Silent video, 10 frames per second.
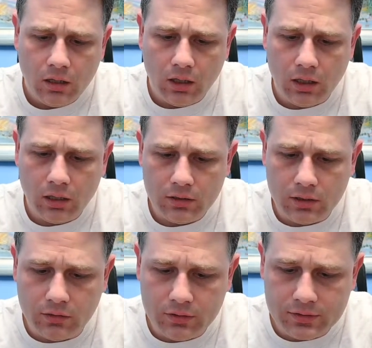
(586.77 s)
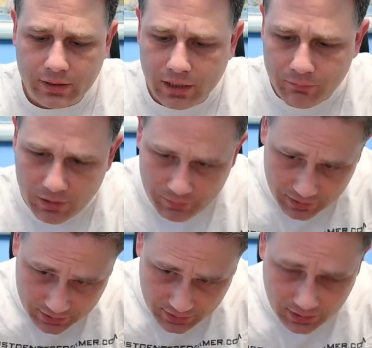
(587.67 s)
And it looks like it might be
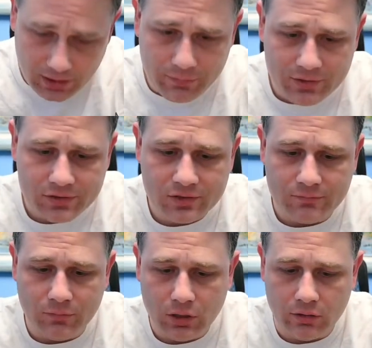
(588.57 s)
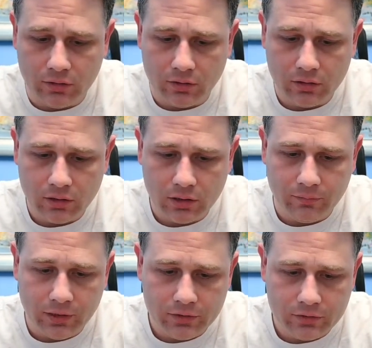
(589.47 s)
a tiny bit smaller. I'm
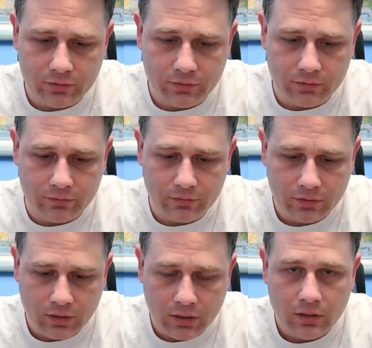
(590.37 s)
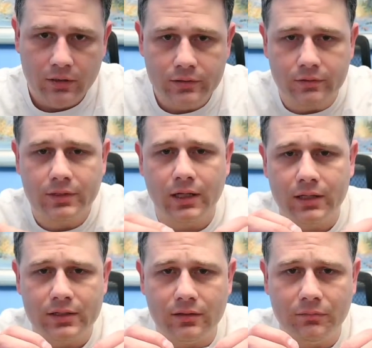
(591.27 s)
not sure though. So it's got
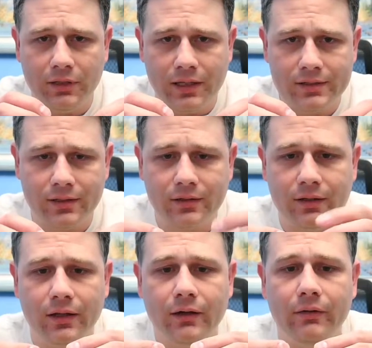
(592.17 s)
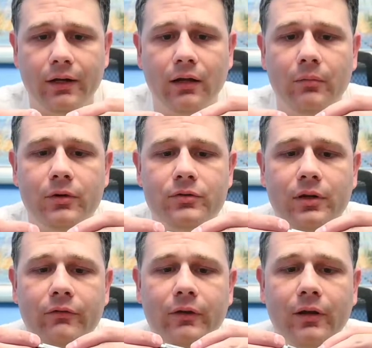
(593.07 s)
this little plastic thing on it right now. I'm going to try
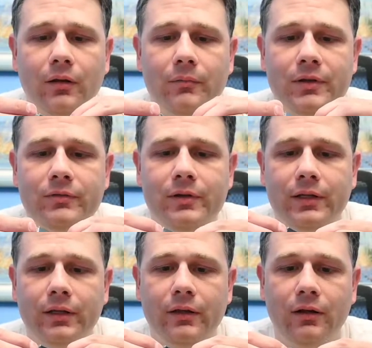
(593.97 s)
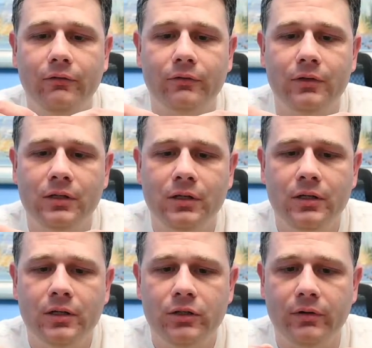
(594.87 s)
to figure out the best way to take that off.
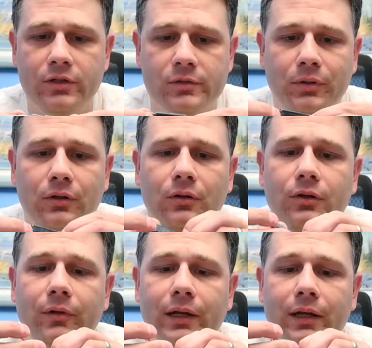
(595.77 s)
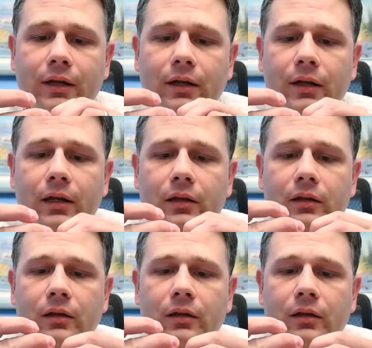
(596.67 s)
Do I just pull? Do I need to cut it?